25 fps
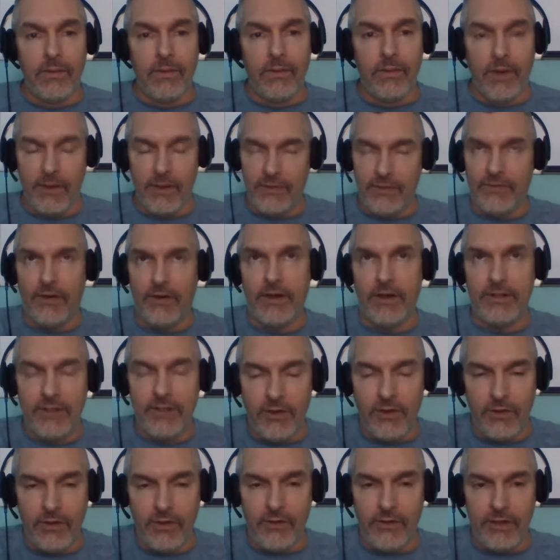well, as far as
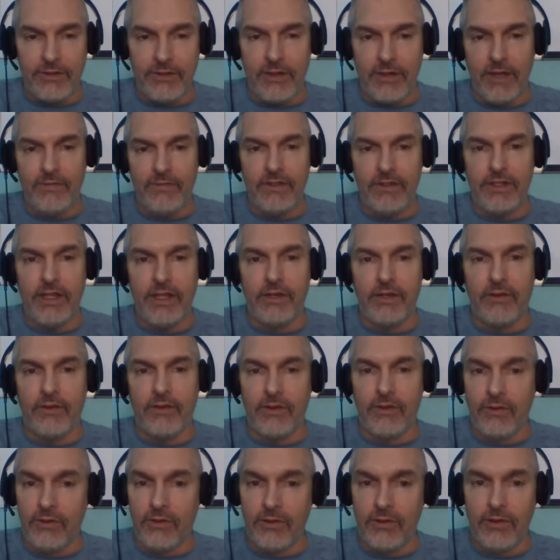Colin Russell hyphen J
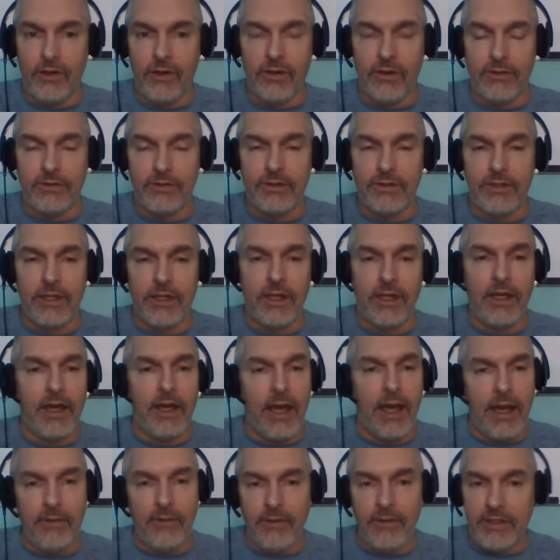Colin Gould goes,
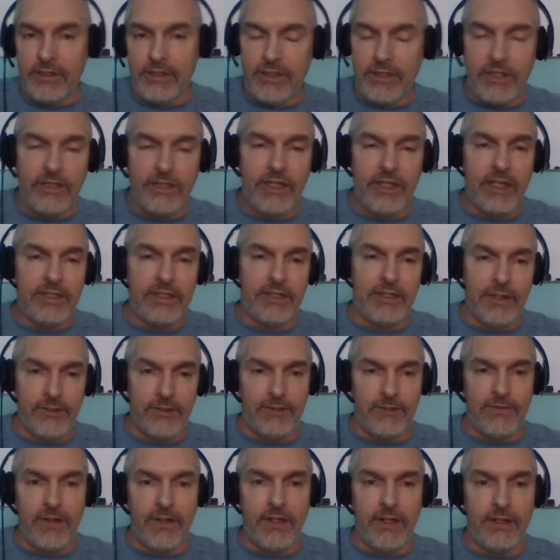I wouldn't suggest
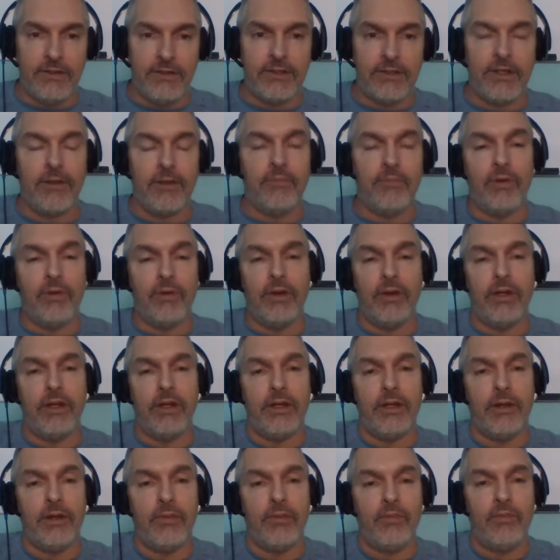those videos. But
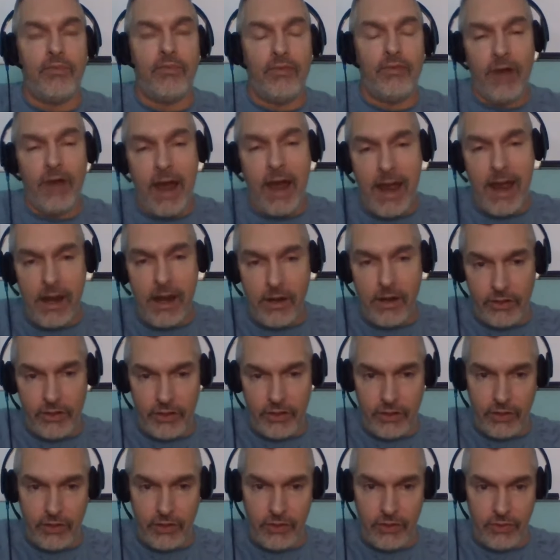prior
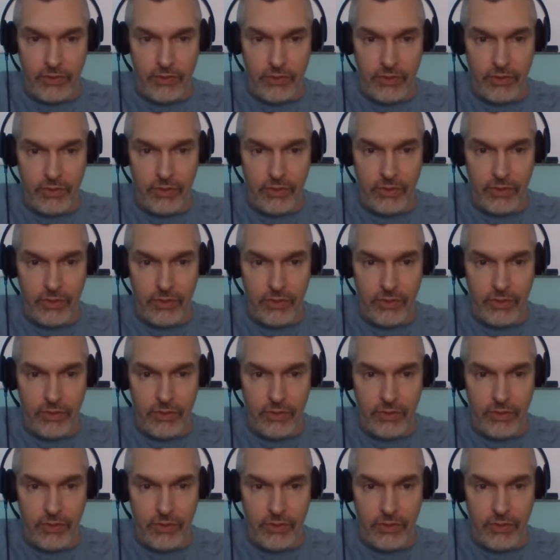to